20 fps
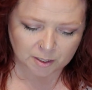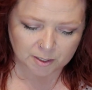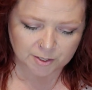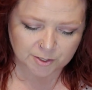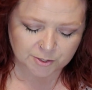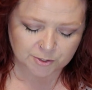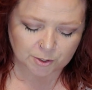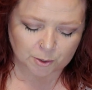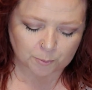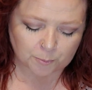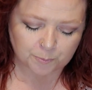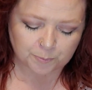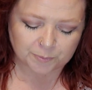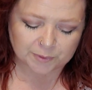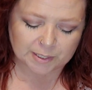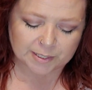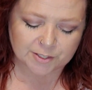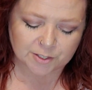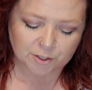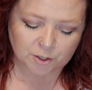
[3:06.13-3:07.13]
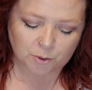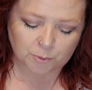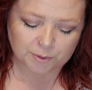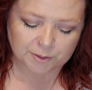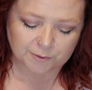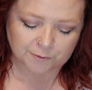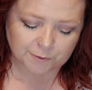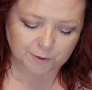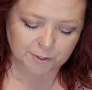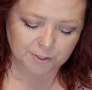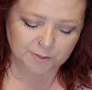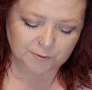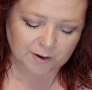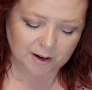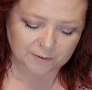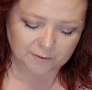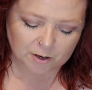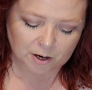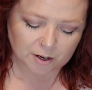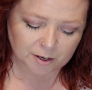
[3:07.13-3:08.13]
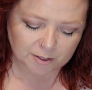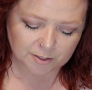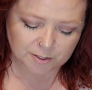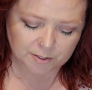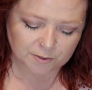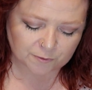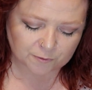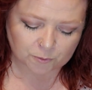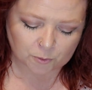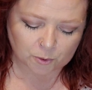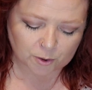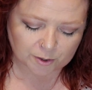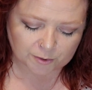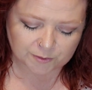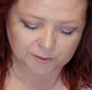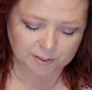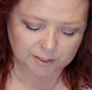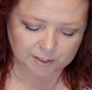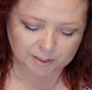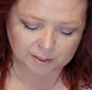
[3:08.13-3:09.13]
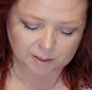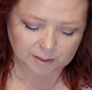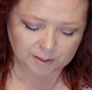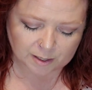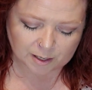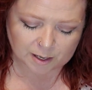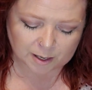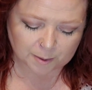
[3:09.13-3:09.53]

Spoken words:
So let's go with the first 5 cards for the